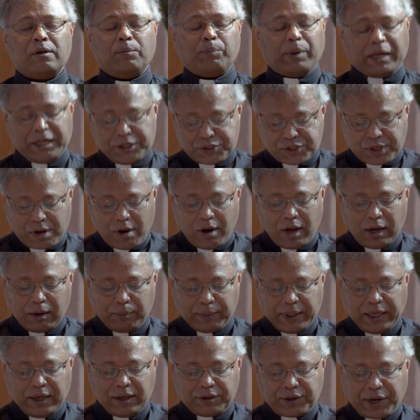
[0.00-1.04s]
please call
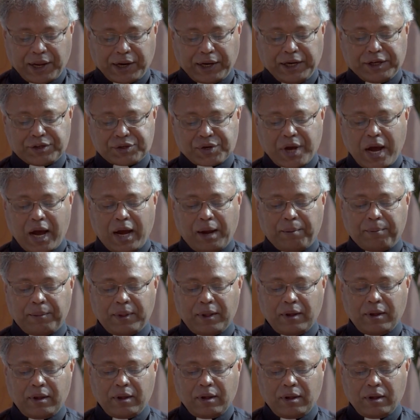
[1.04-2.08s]
me at any time.
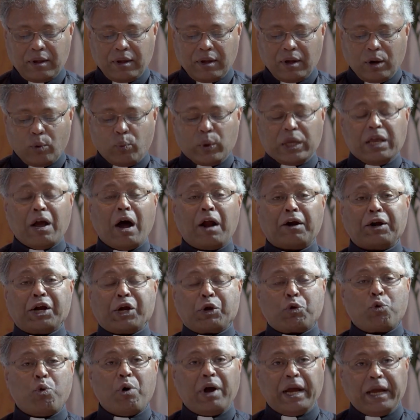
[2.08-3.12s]
We are
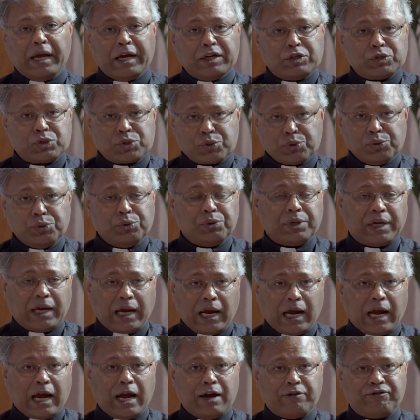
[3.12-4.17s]
required to
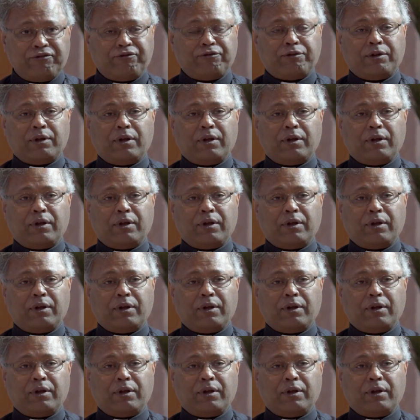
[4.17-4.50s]
have